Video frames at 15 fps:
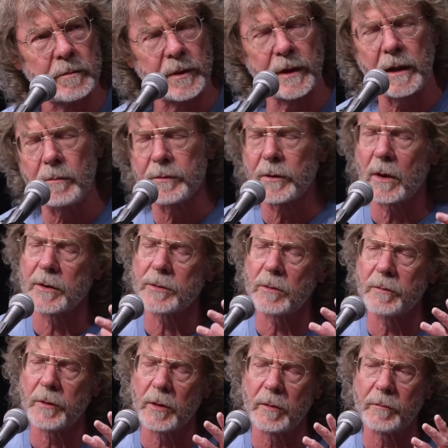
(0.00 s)
but he was also
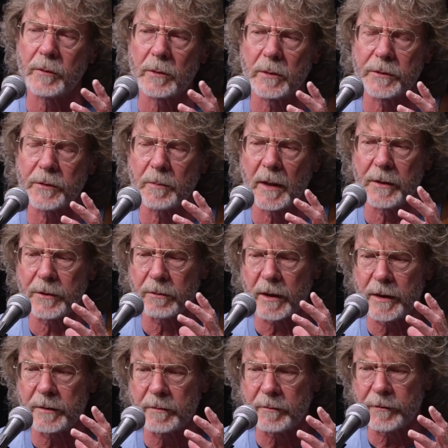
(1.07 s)
very influenced by the
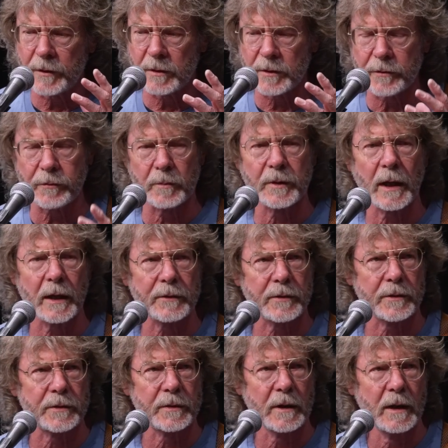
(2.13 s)
great fiddlers from
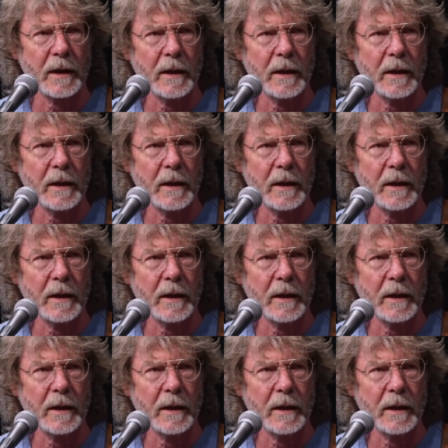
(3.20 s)
Texas